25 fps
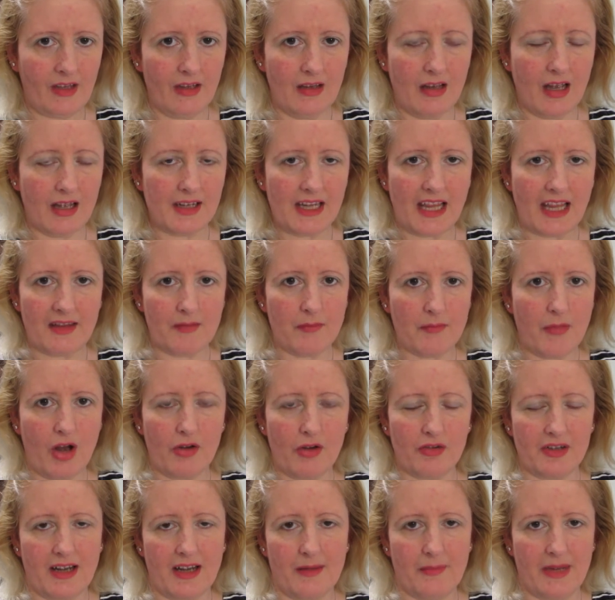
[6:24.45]
another
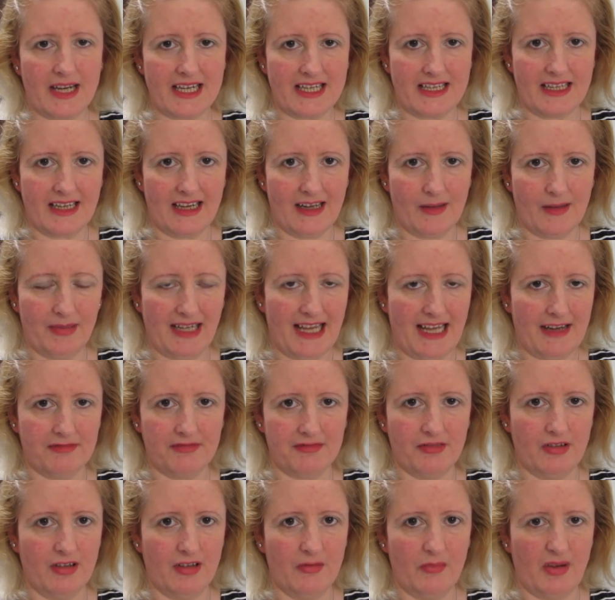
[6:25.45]
Māori media
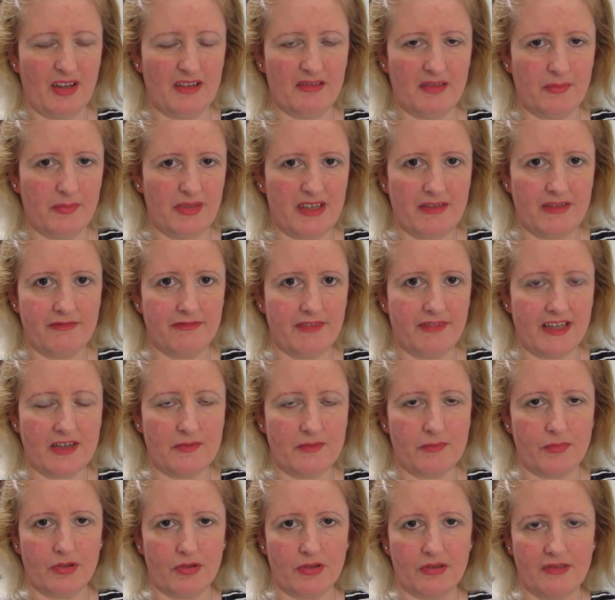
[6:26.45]
platform, whether it be
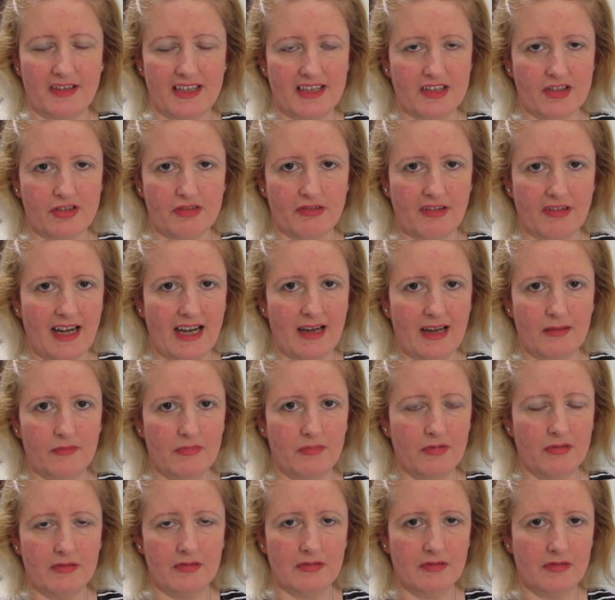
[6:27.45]
Facebook or Instagram
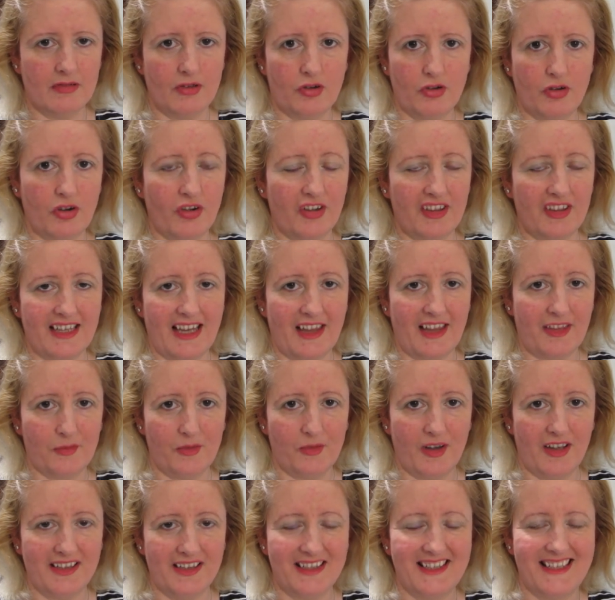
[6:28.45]
or the other
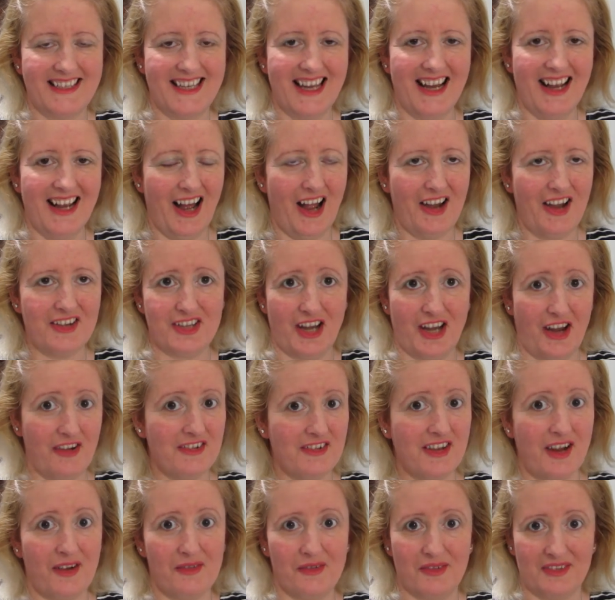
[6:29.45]
ones? I don't
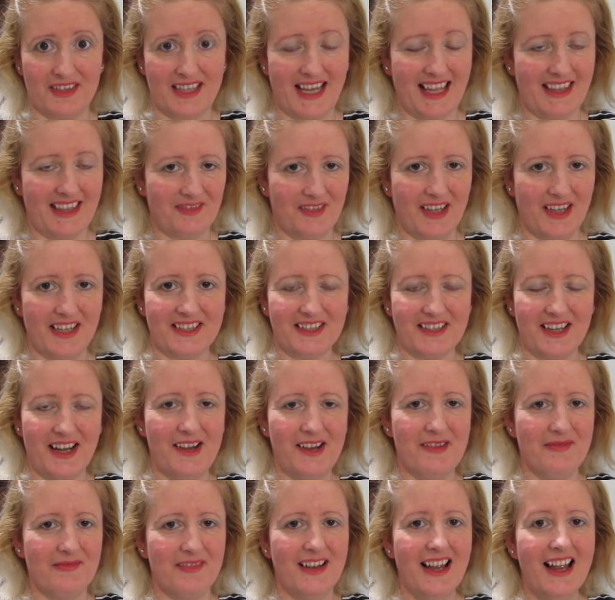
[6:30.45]
know what the other ones are.
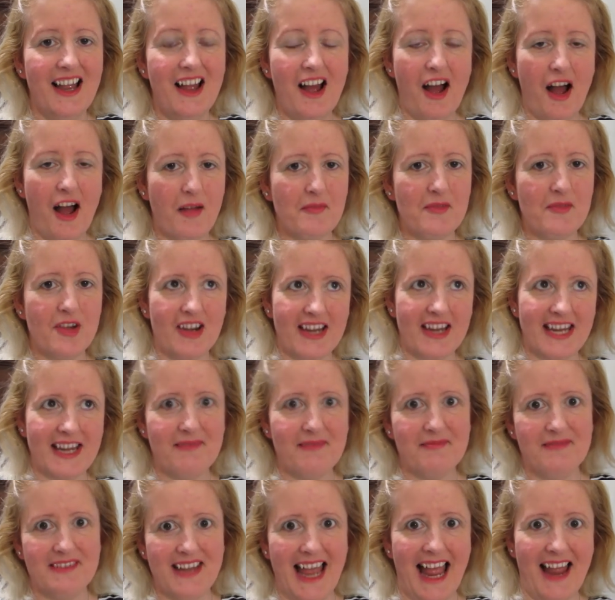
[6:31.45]
I'm not hip
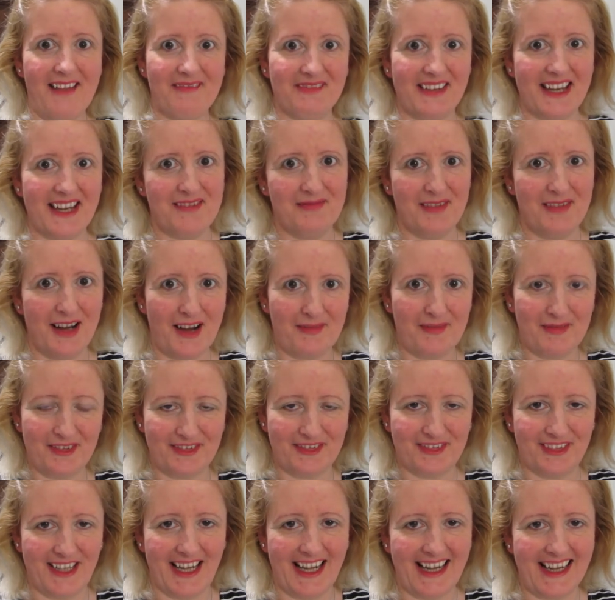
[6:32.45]
and happening, I'm
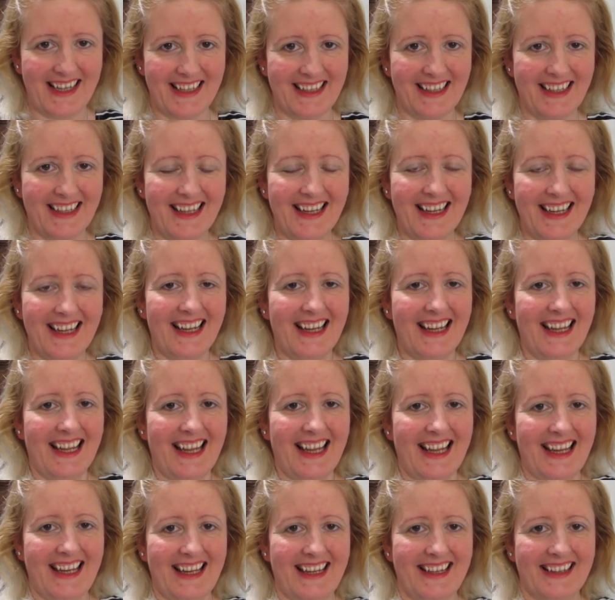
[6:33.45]
afraid.
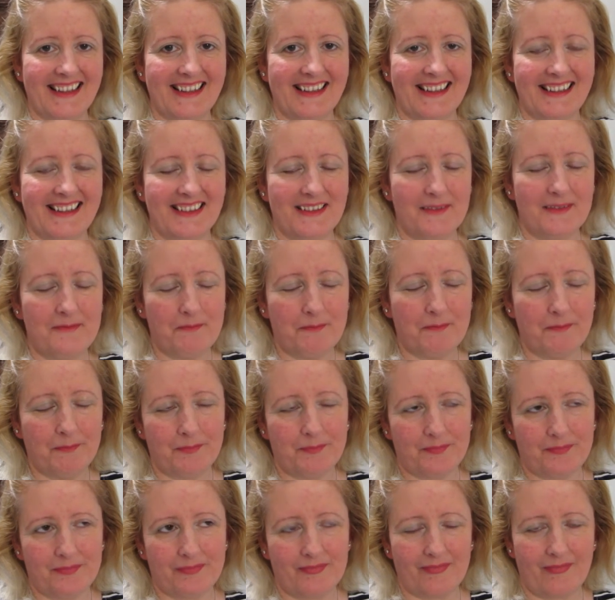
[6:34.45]
And
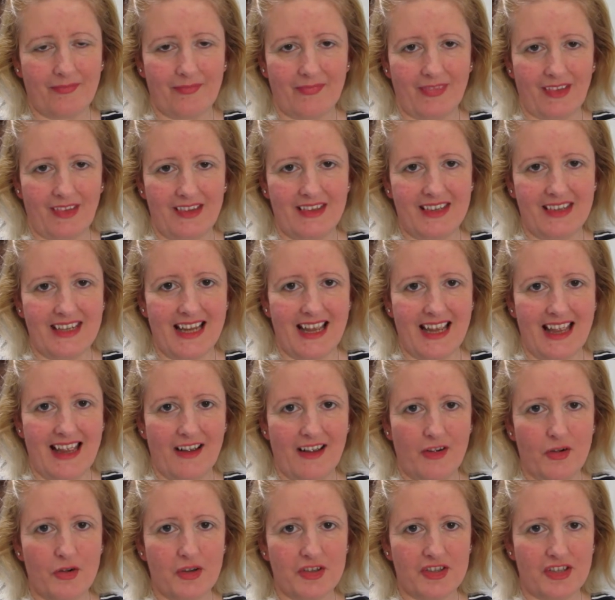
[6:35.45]
yeah,
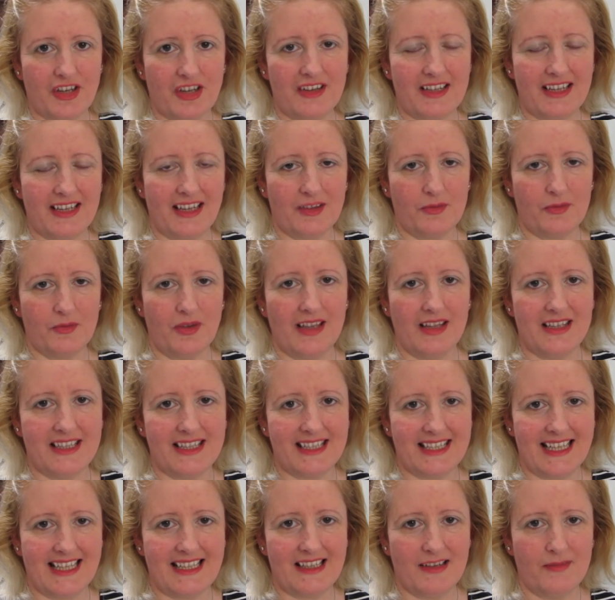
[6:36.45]
also the other ones
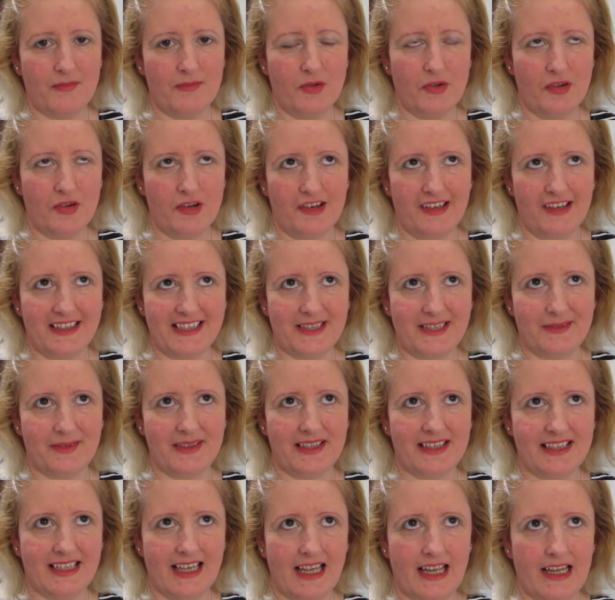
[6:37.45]
that are more, shall we
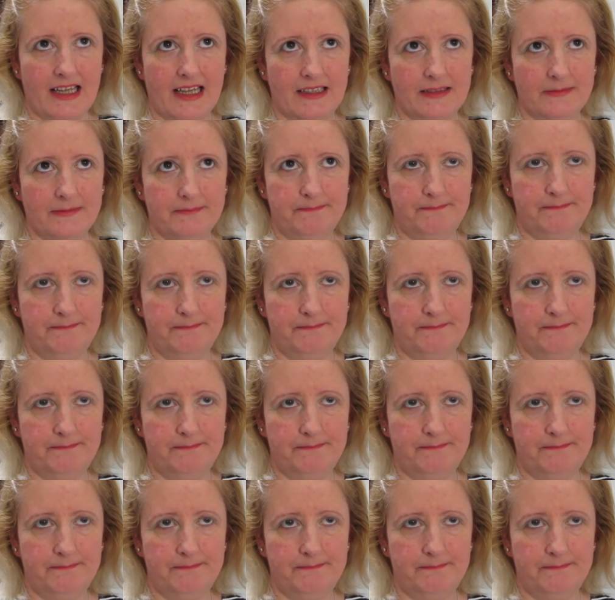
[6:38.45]
say,